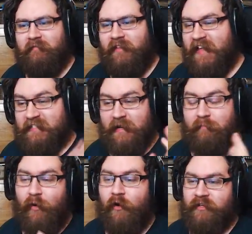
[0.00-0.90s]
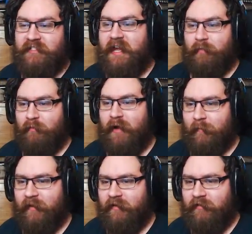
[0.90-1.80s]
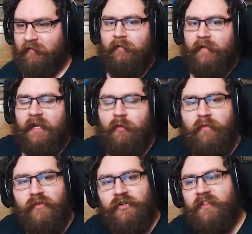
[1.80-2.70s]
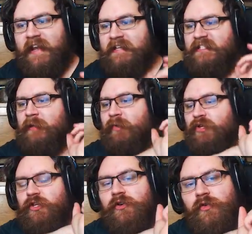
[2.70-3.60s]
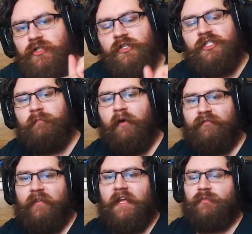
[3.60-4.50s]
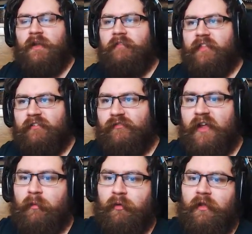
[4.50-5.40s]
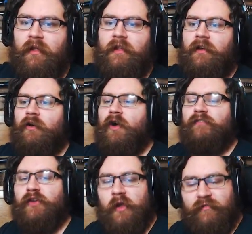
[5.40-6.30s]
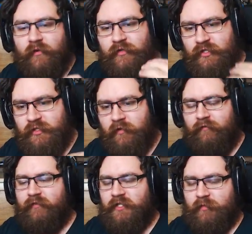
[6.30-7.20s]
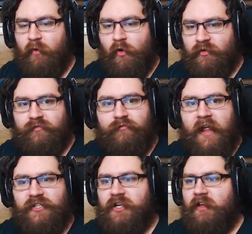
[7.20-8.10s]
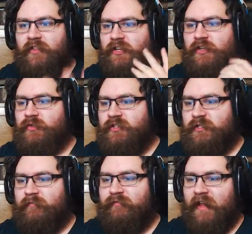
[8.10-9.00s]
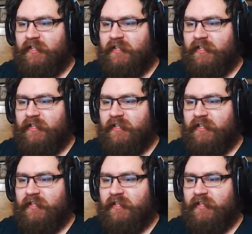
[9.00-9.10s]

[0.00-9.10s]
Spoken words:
And that's an important tip in my opinion. Anyway, moving on to the next tip. Use your spot flares whenever they're available, or if you just spawned fresh, then use your flares